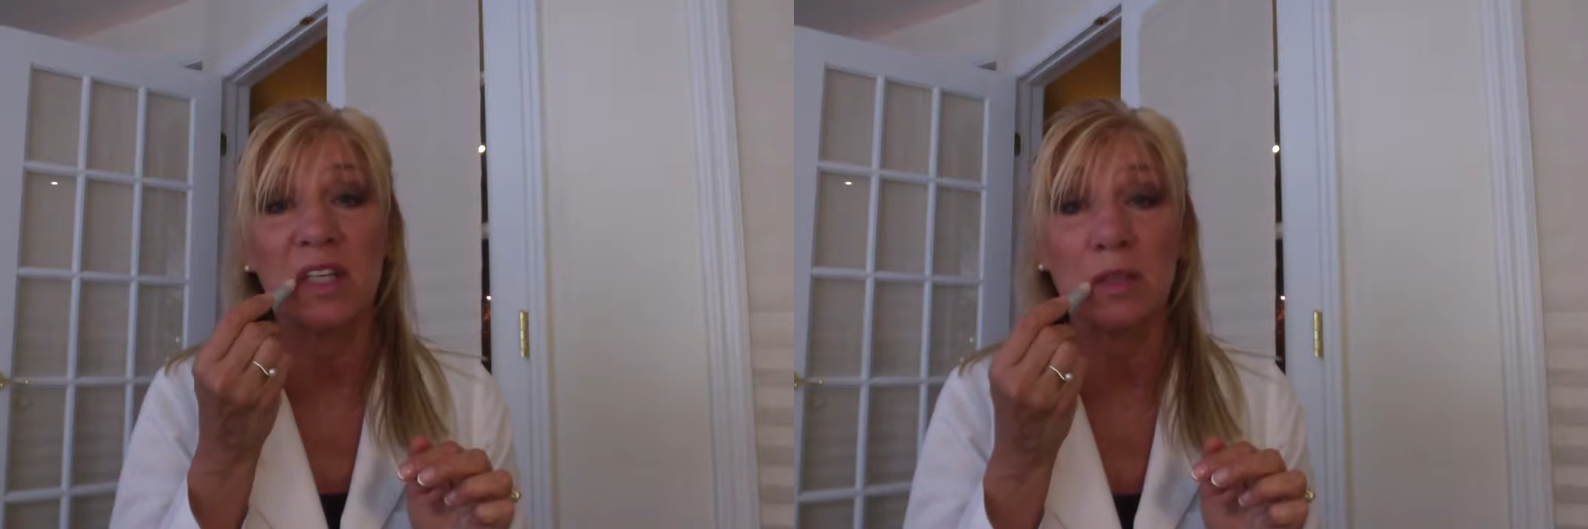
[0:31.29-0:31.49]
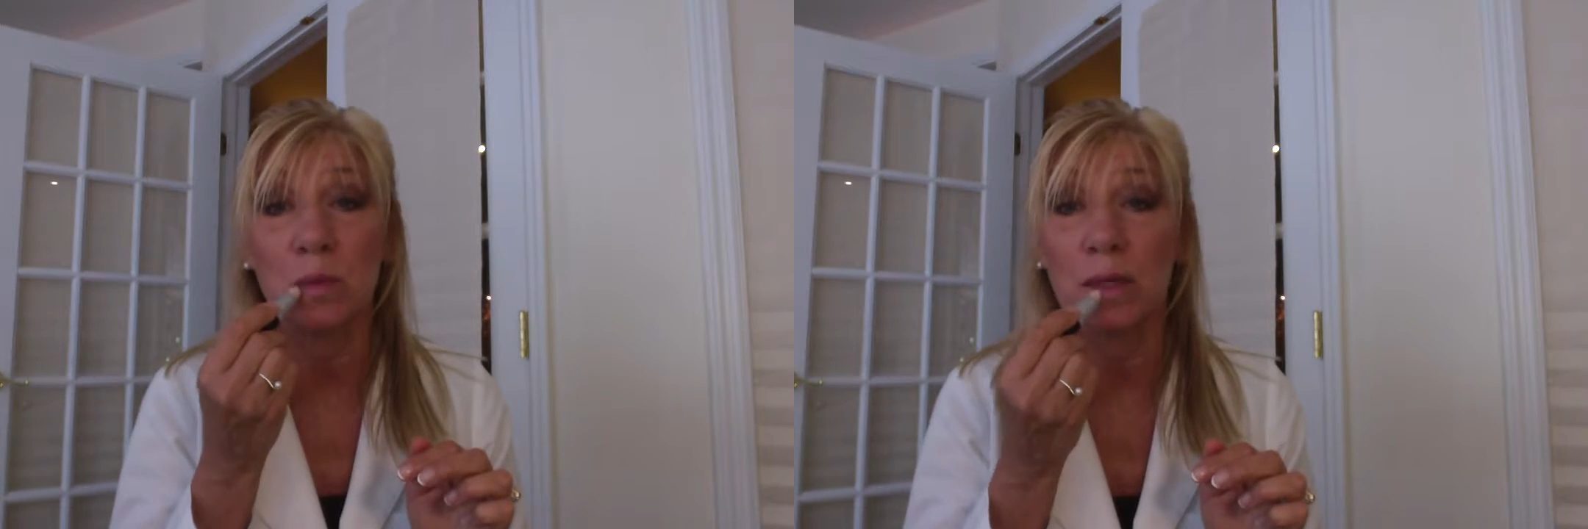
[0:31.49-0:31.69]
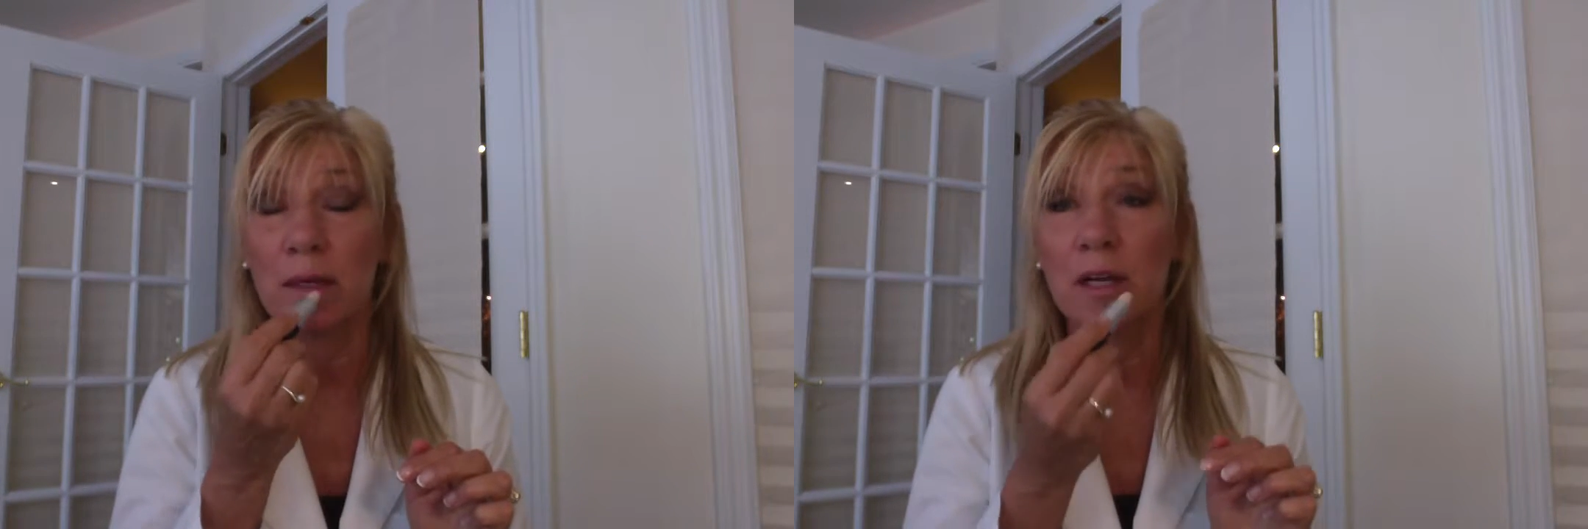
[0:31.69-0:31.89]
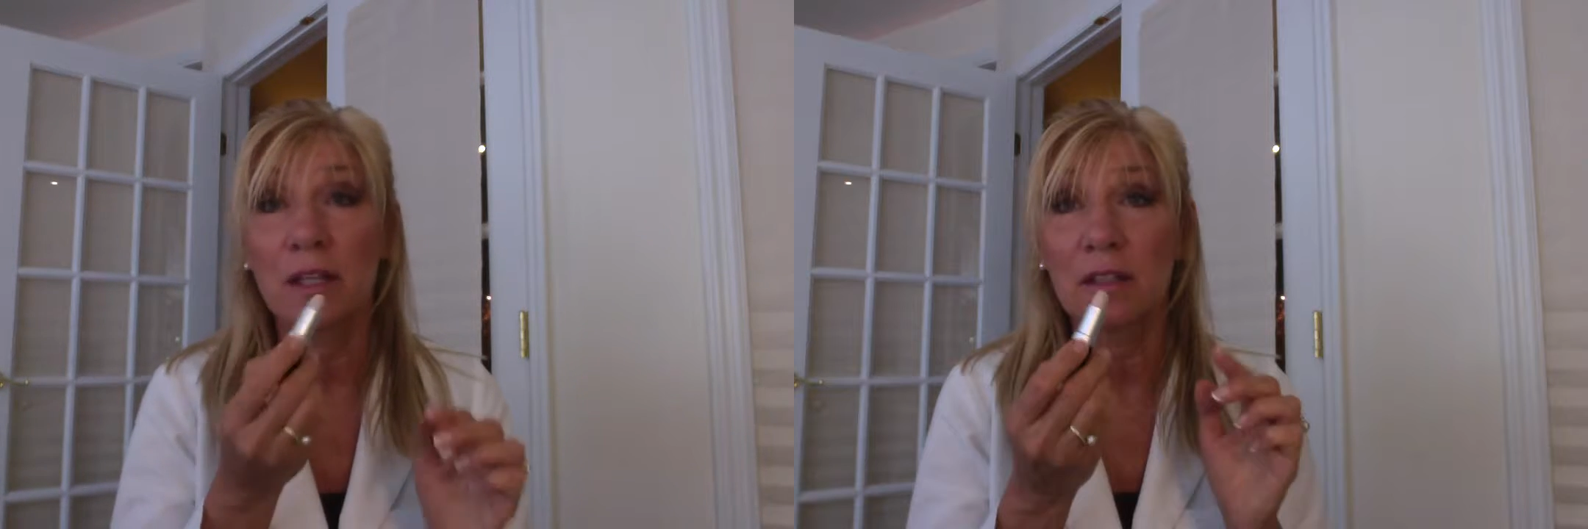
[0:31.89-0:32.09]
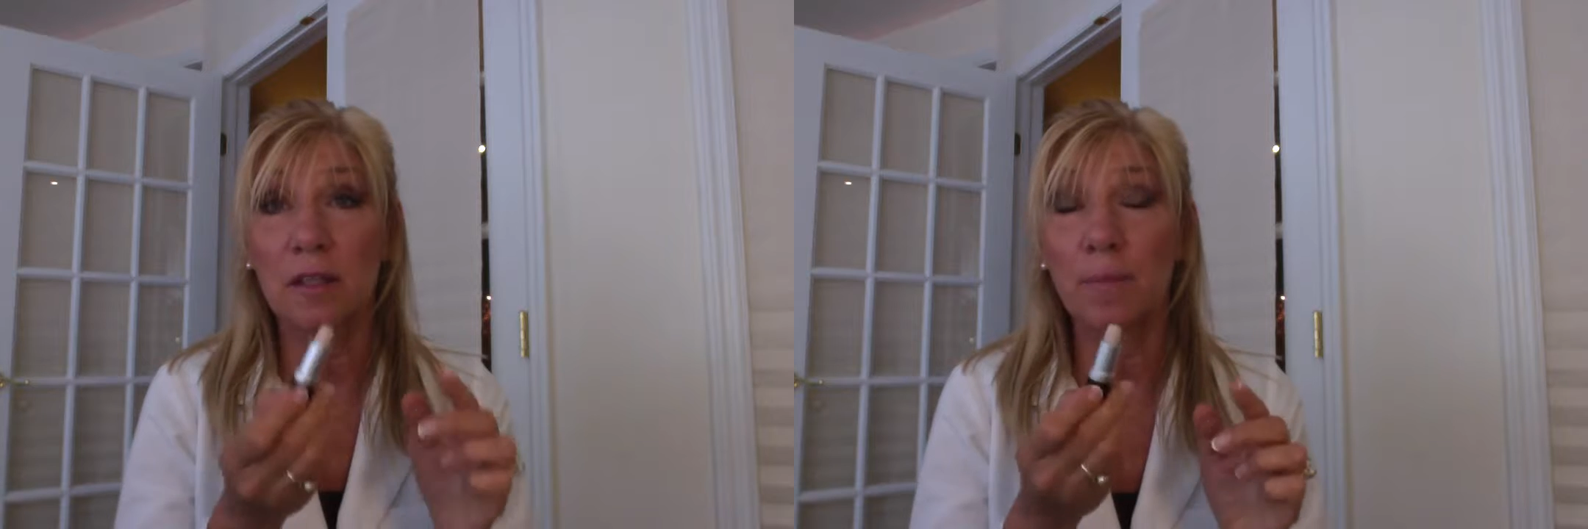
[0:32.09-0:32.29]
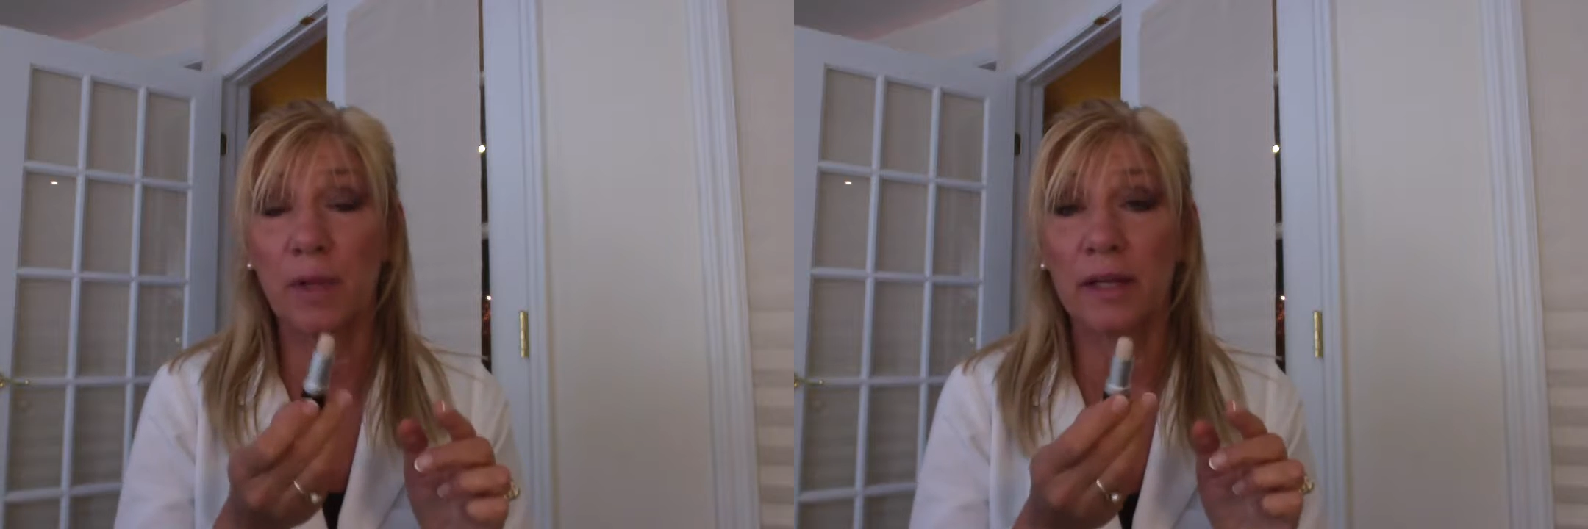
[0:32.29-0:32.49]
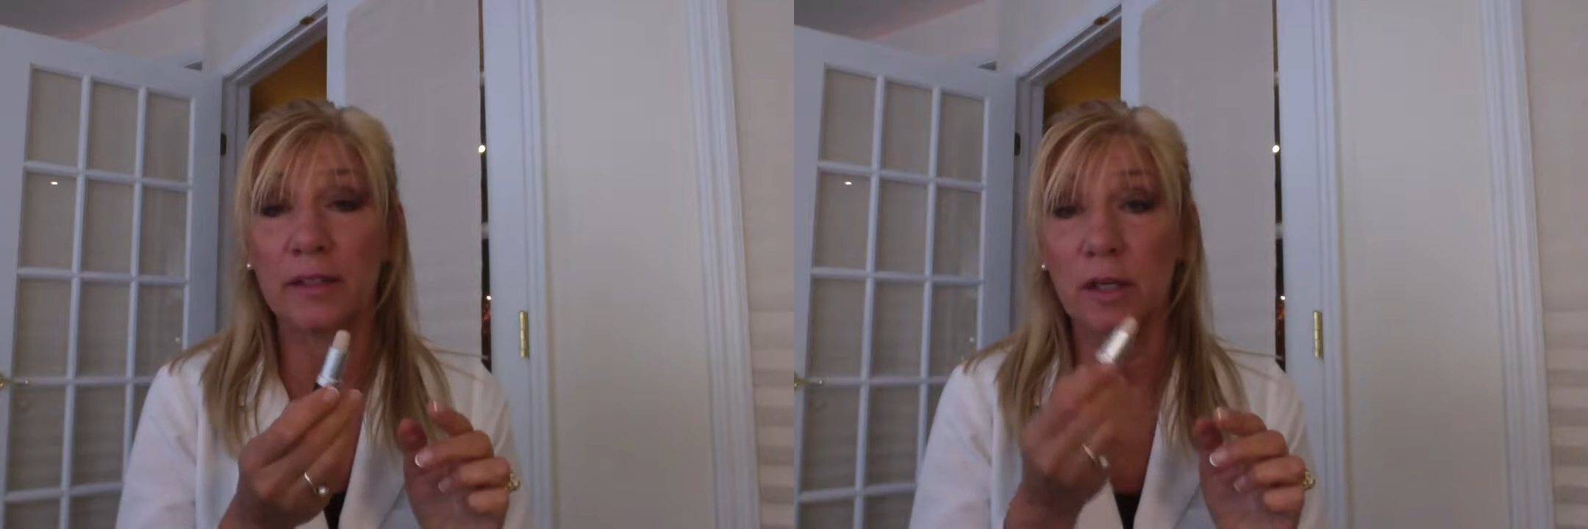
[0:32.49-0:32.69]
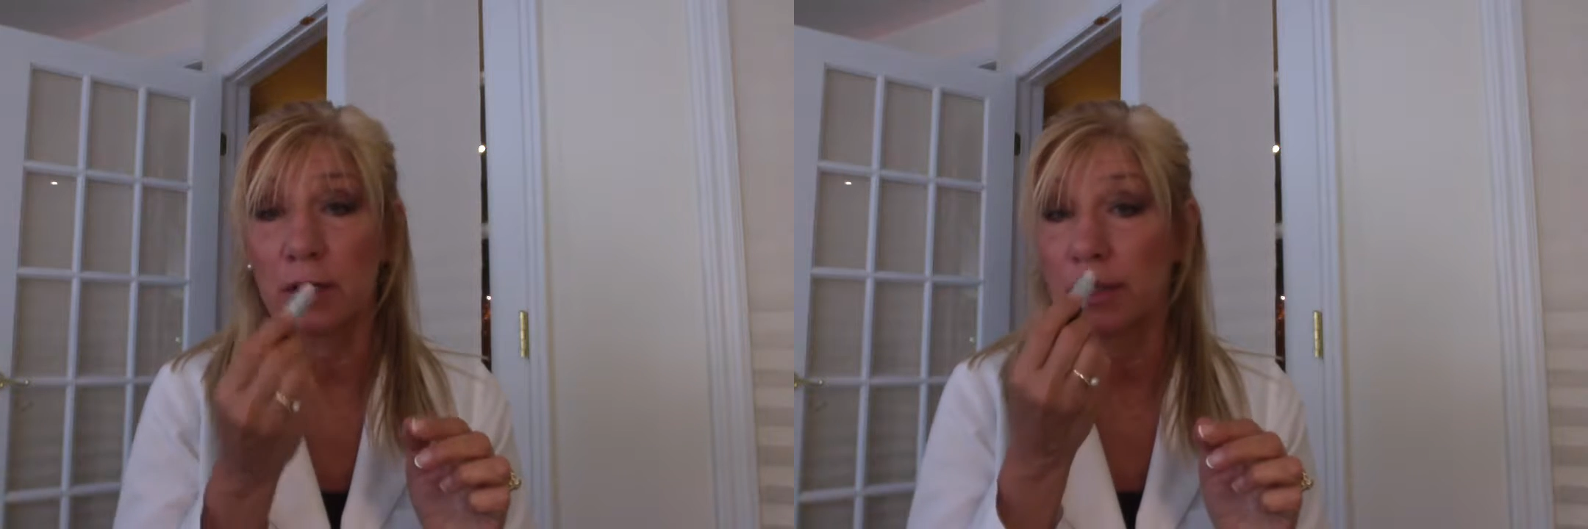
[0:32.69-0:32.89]
That's where the lip
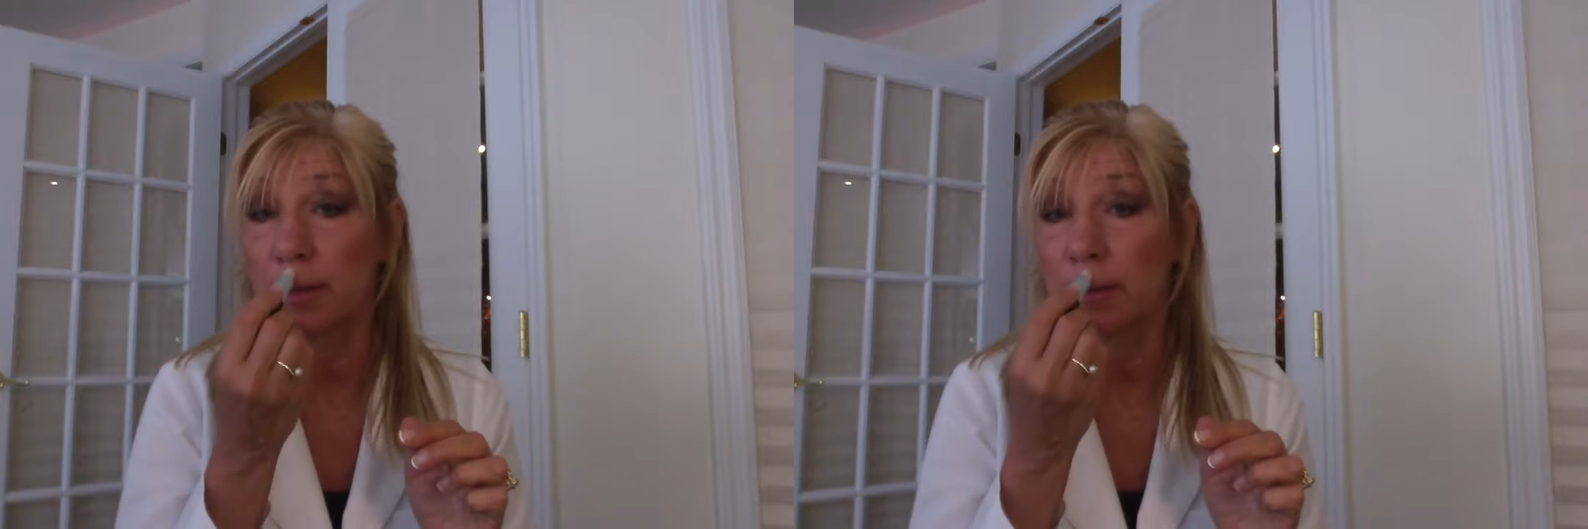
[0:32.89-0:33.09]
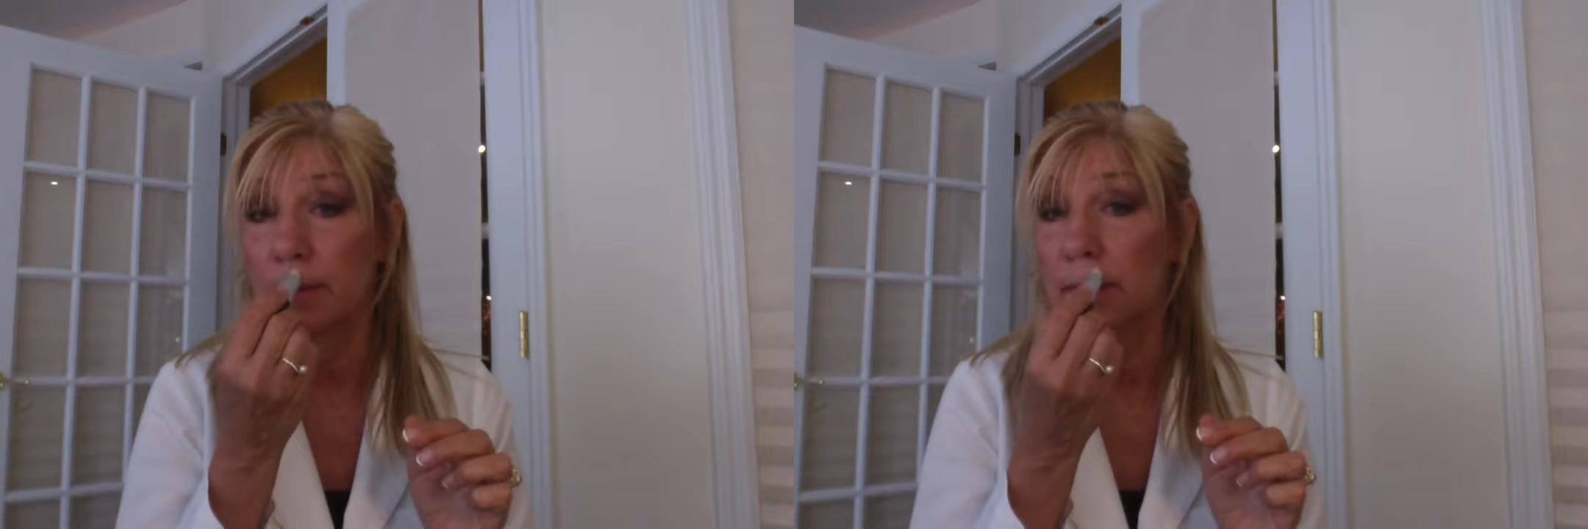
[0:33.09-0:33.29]
lines are too.